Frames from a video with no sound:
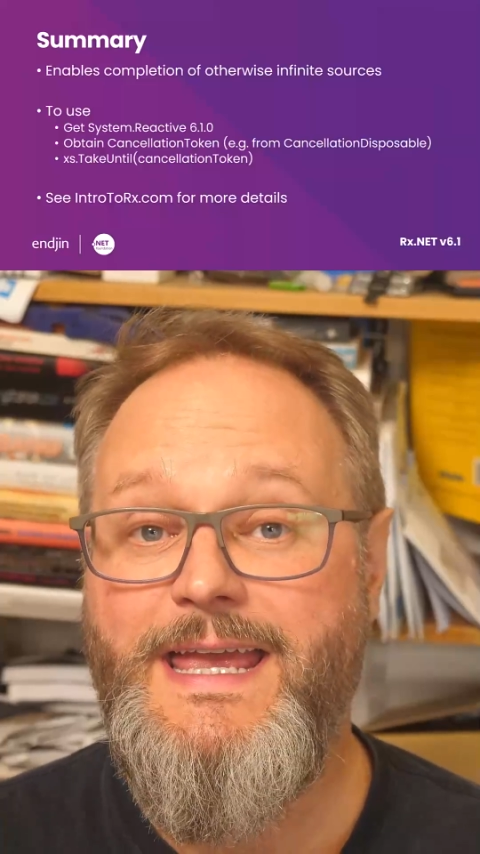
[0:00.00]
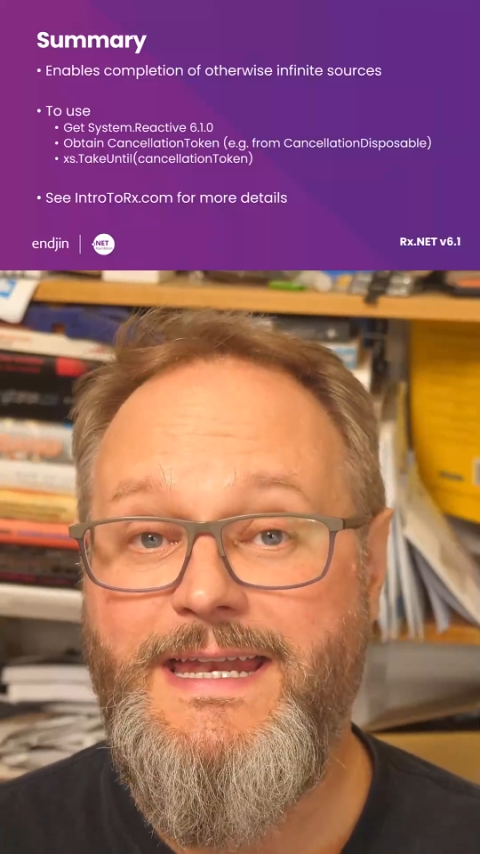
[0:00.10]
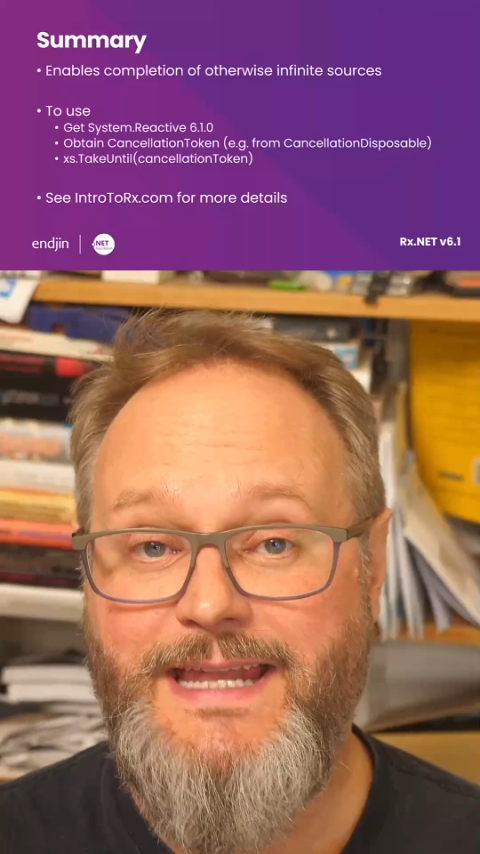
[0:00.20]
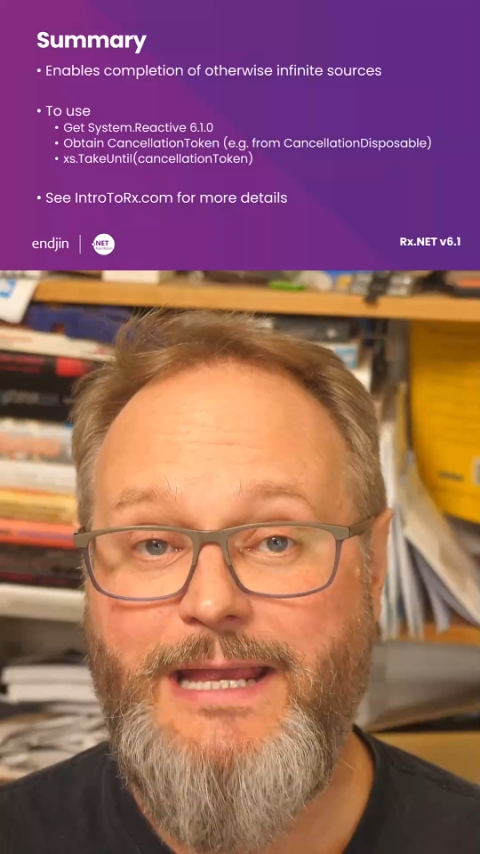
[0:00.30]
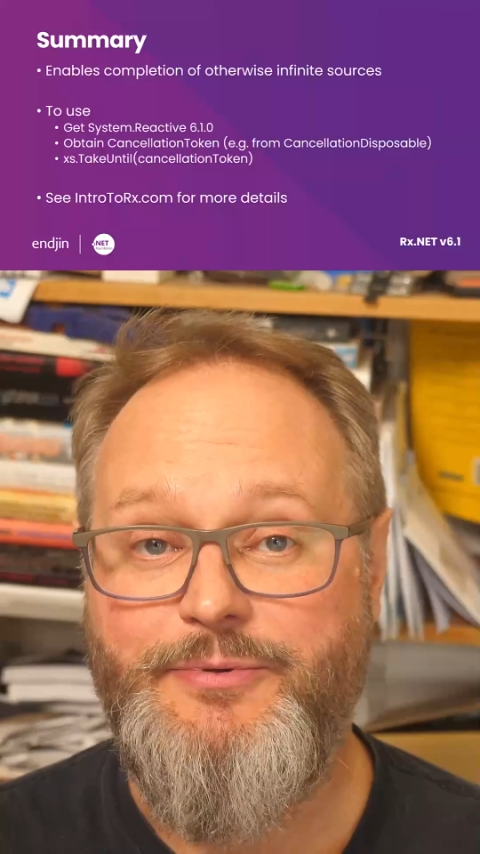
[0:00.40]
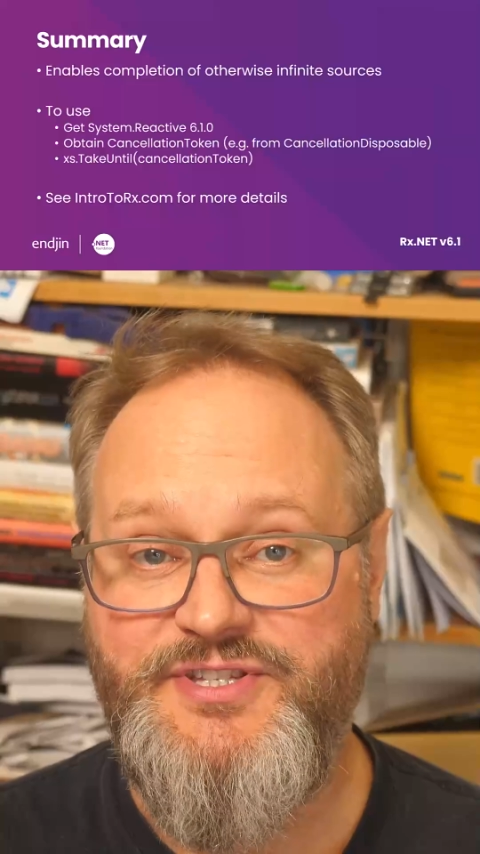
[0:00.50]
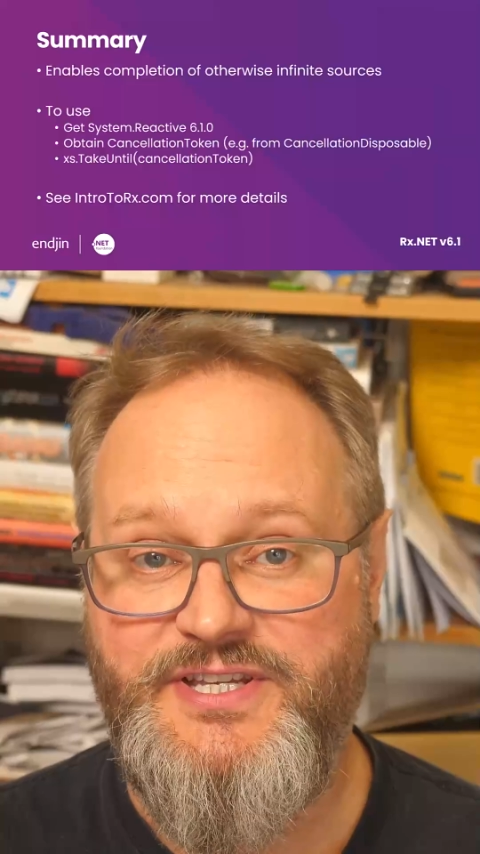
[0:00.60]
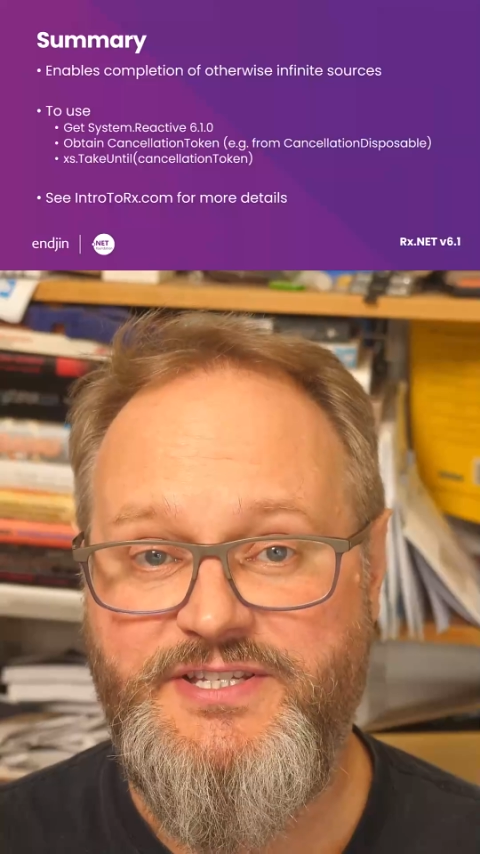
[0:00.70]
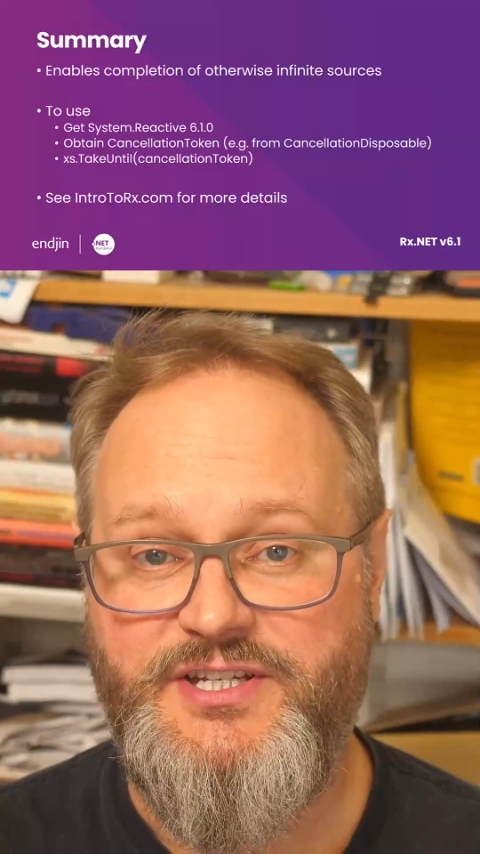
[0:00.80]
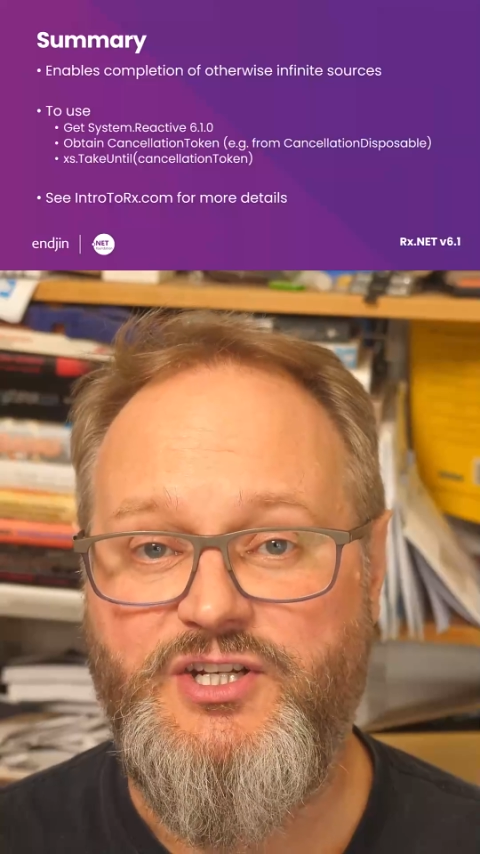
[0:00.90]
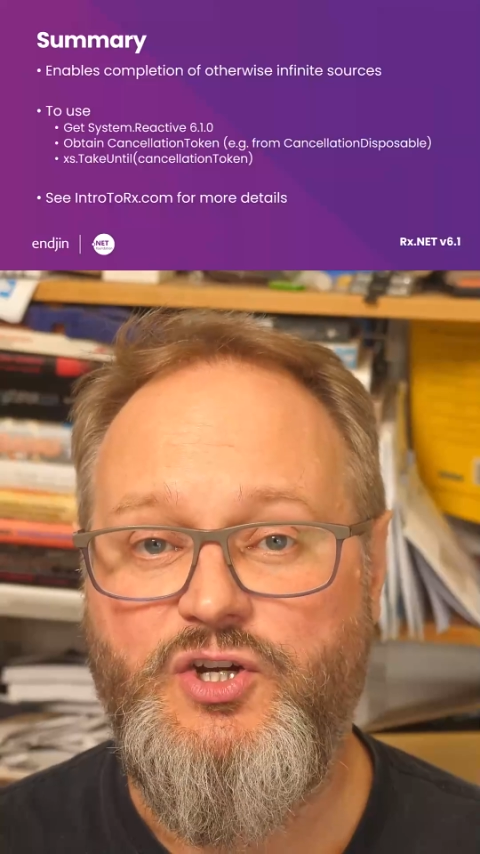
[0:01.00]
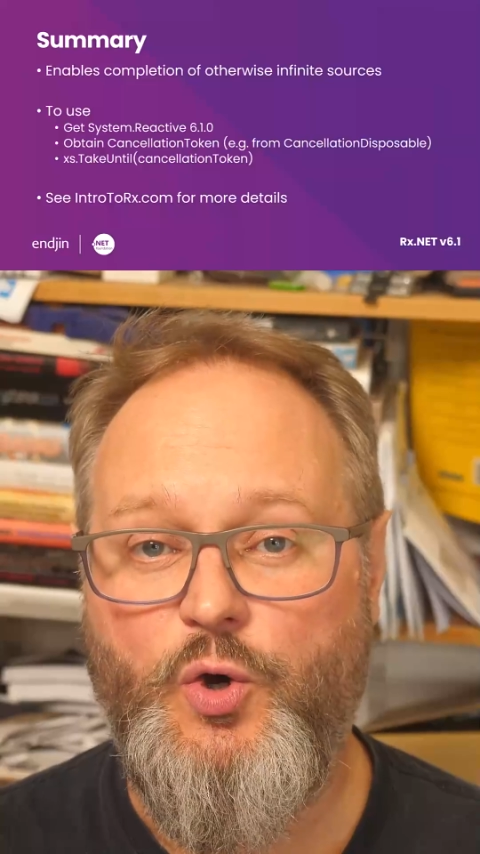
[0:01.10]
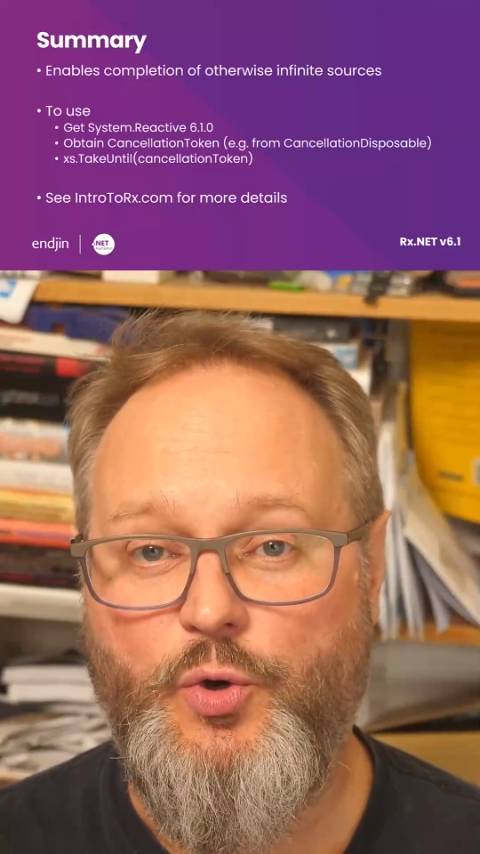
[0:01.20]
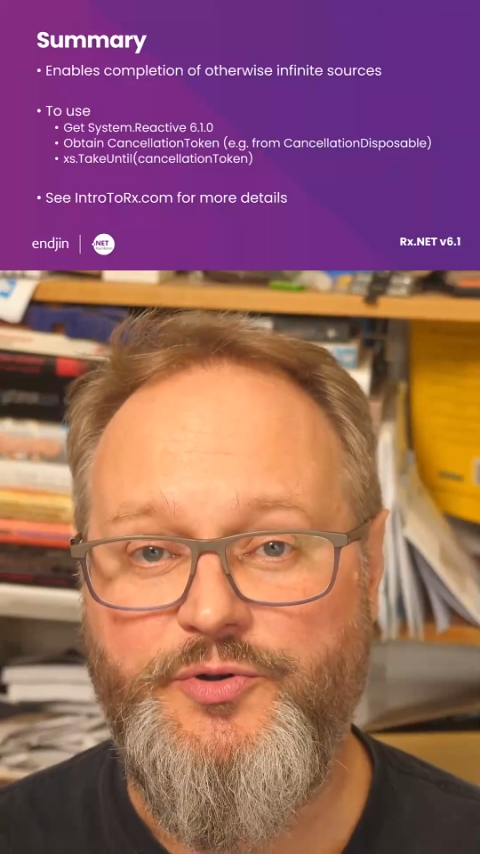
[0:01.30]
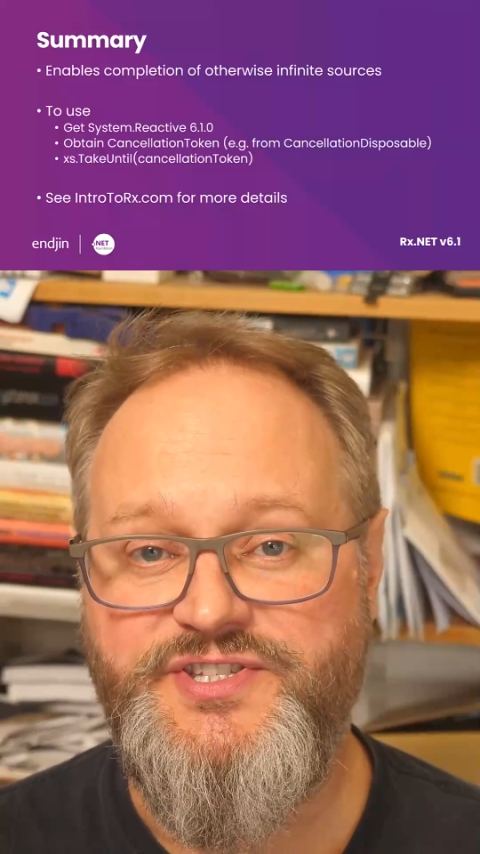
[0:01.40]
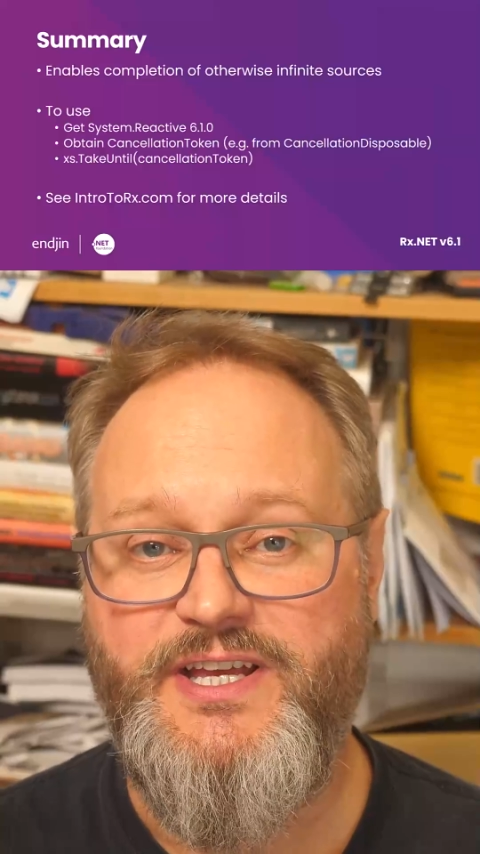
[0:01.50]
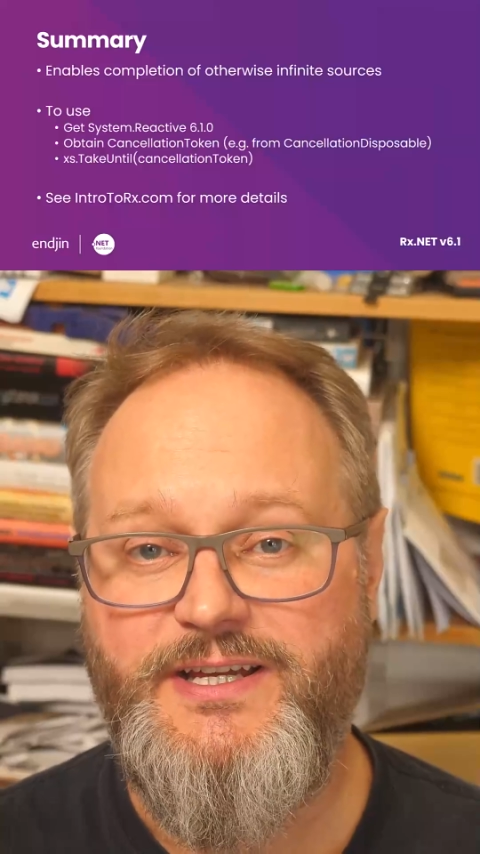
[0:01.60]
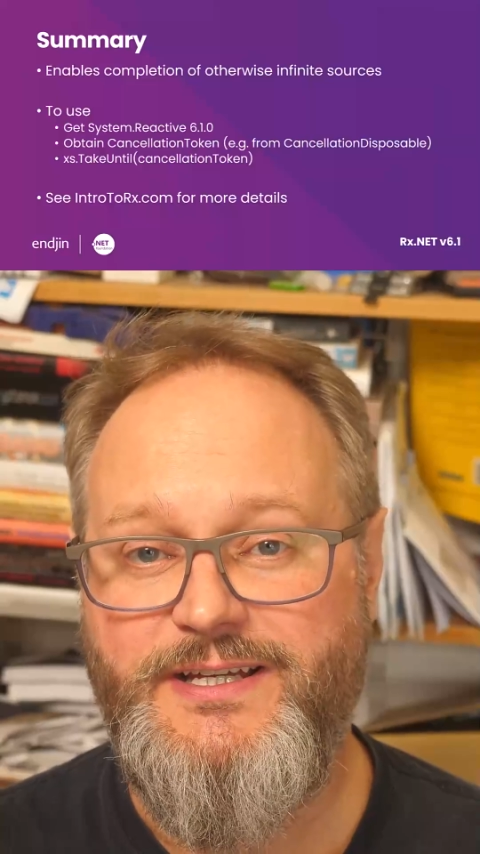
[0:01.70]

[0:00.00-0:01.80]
enables us to cause